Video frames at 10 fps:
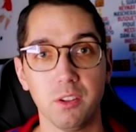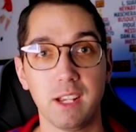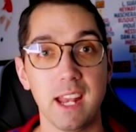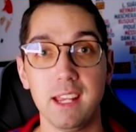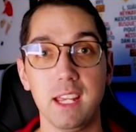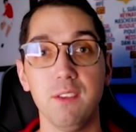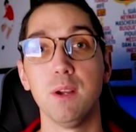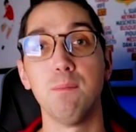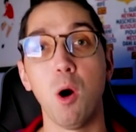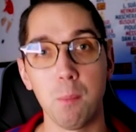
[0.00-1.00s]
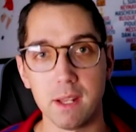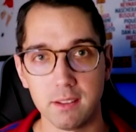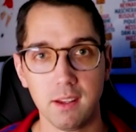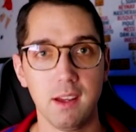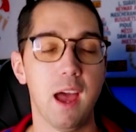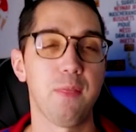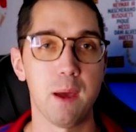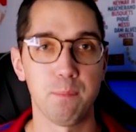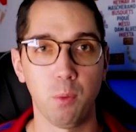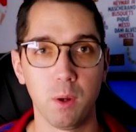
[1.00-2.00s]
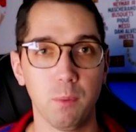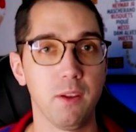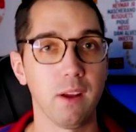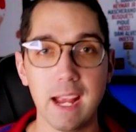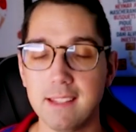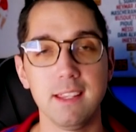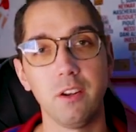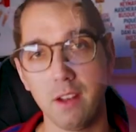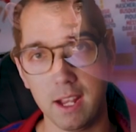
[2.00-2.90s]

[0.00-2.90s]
or getting even a moment at that point when they're 18 or